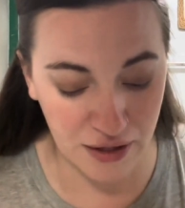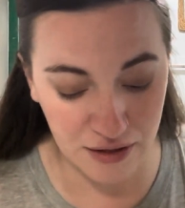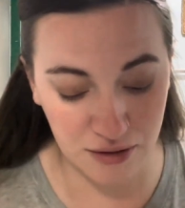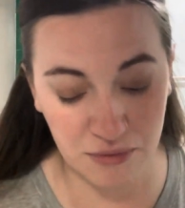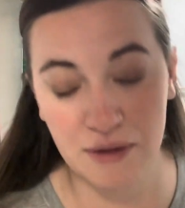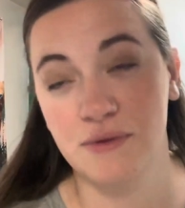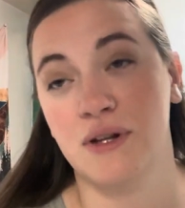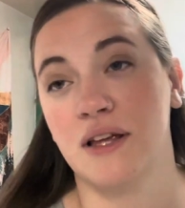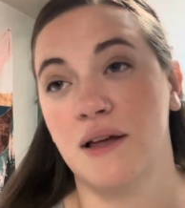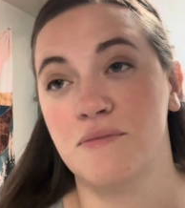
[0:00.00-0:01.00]
Sometimes when
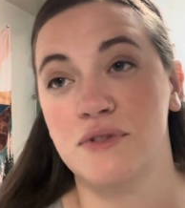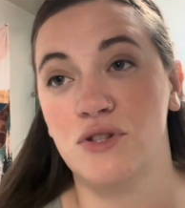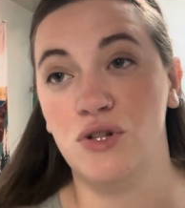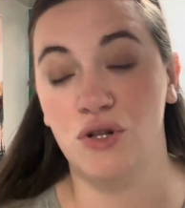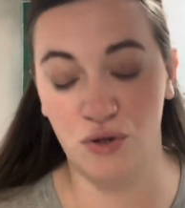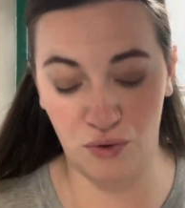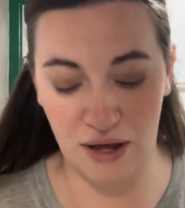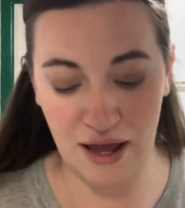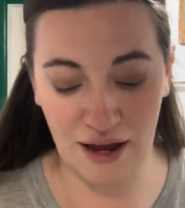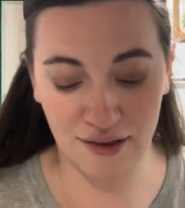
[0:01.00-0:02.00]
it comes to
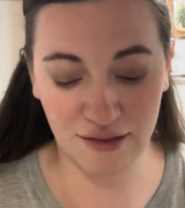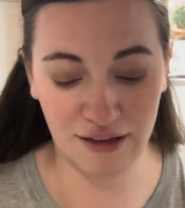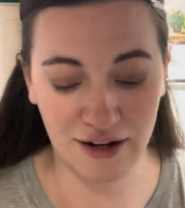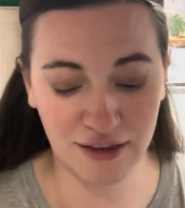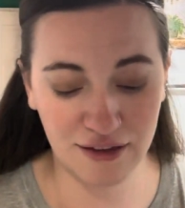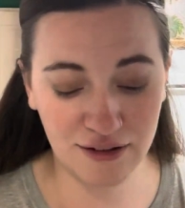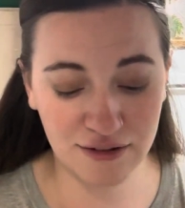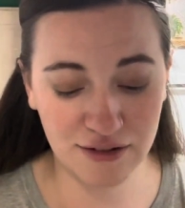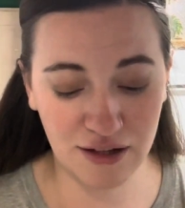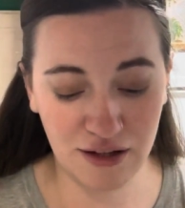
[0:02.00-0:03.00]
athletic
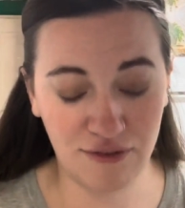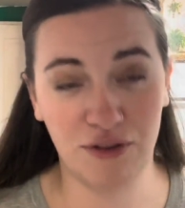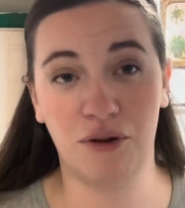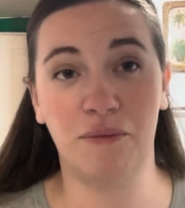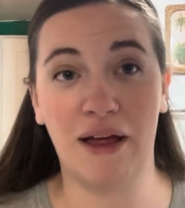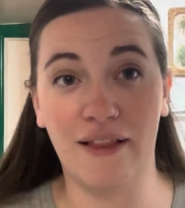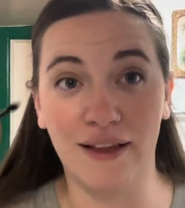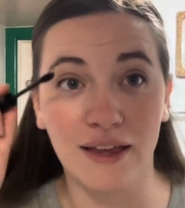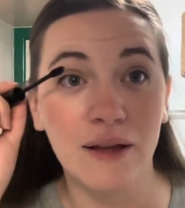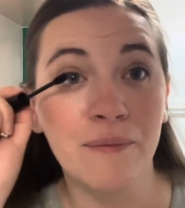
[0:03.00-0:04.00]
things, even though I'm not
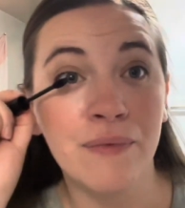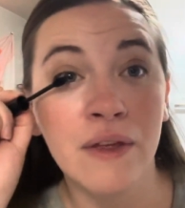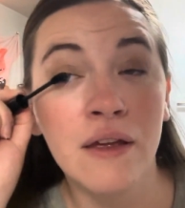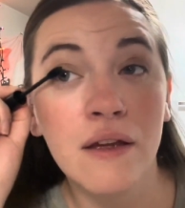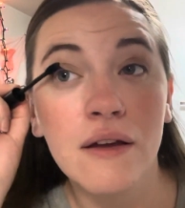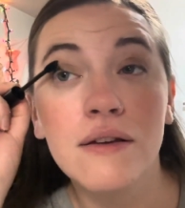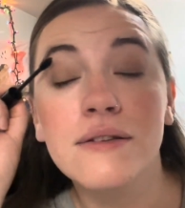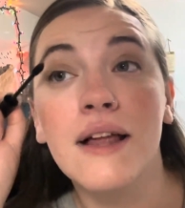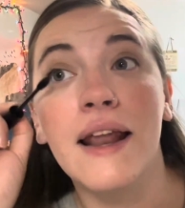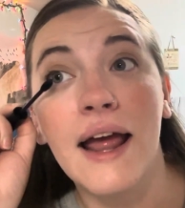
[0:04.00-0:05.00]
like, it's
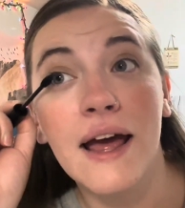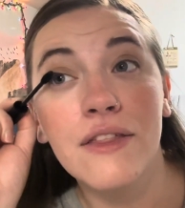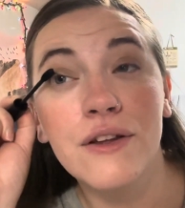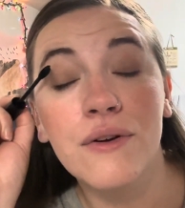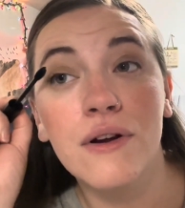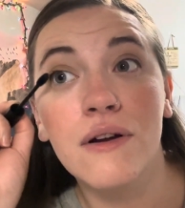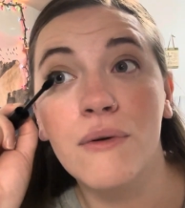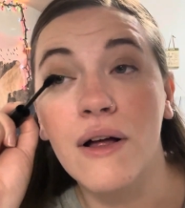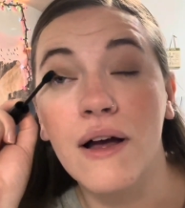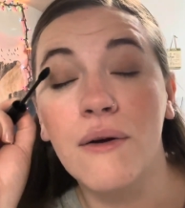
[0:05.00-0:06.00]
not an athlete growing,
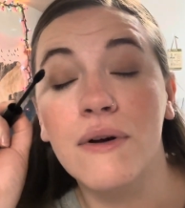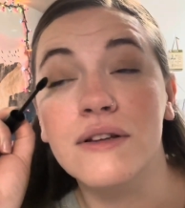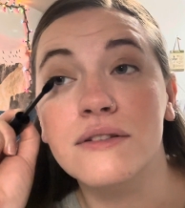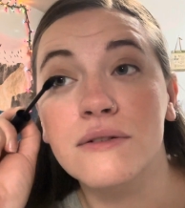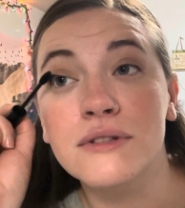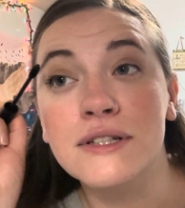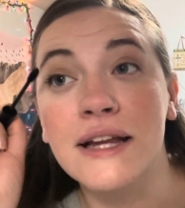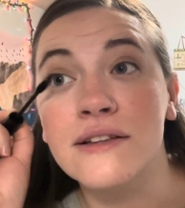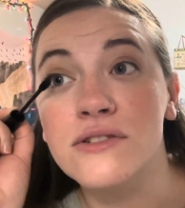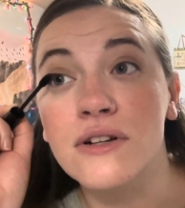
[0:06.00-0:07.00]
well, I was, I was a
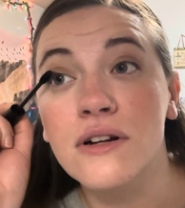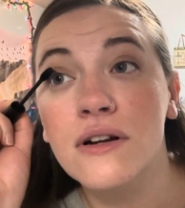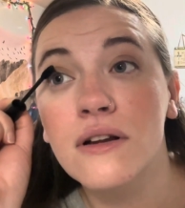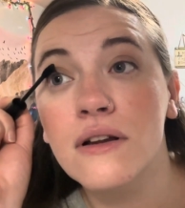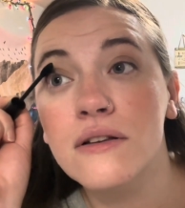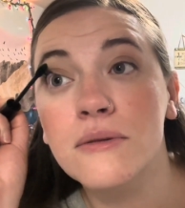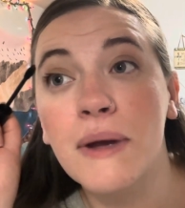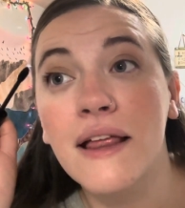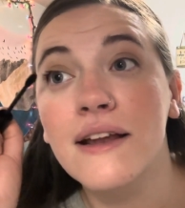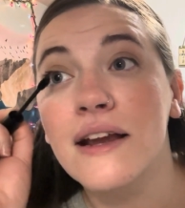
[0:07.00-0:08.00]
dancer. I was a
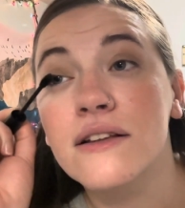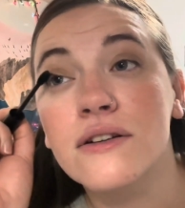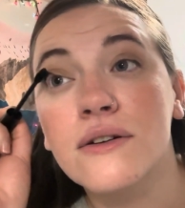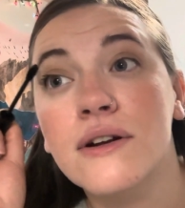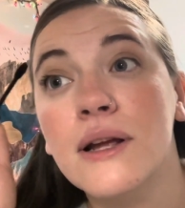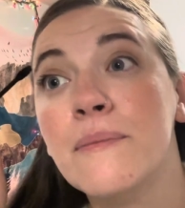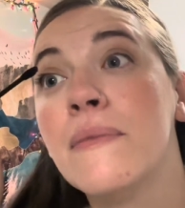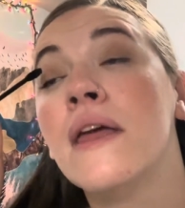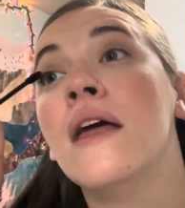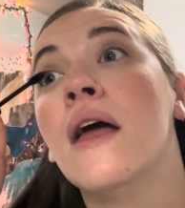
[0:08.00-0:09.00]
ballet dancer growing up,
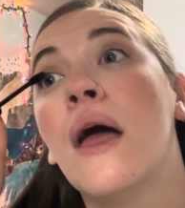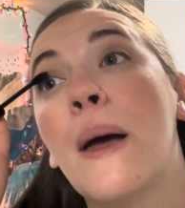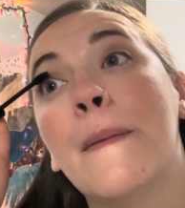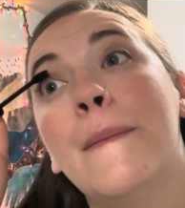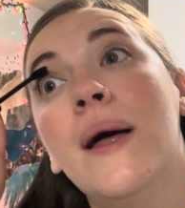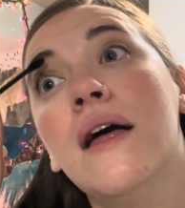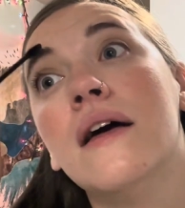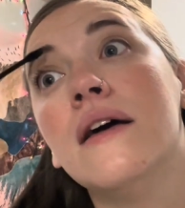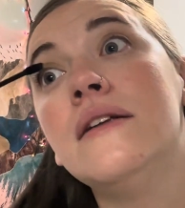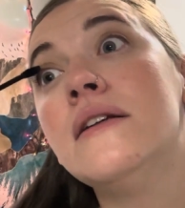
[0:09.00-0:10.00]

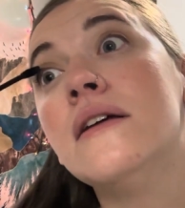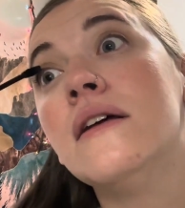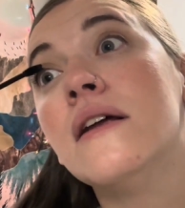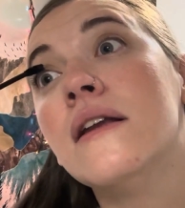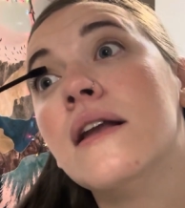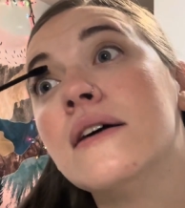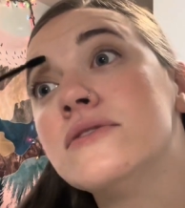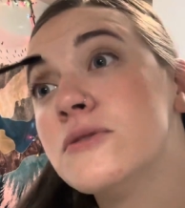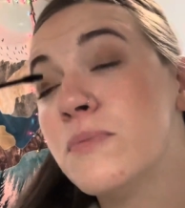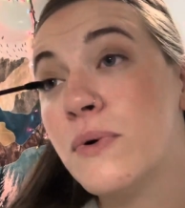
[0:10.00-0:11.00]
but not
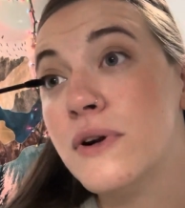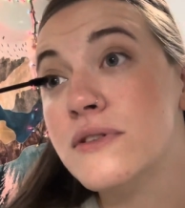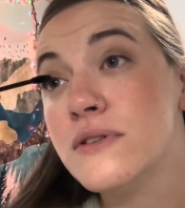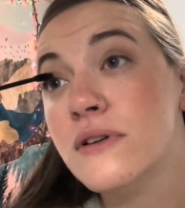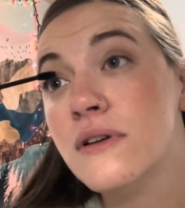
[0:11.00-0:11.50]
sports.